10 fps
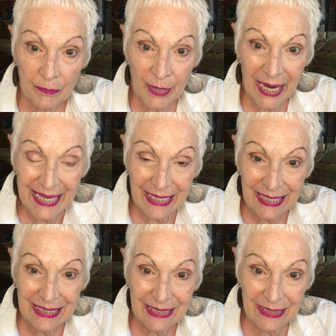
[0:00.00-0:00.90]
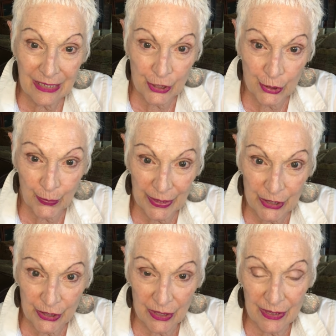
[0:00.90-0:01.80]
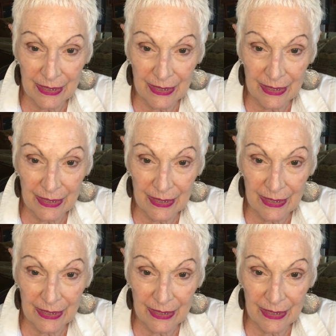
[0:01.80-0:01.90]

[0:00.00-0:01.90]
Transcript: by situations.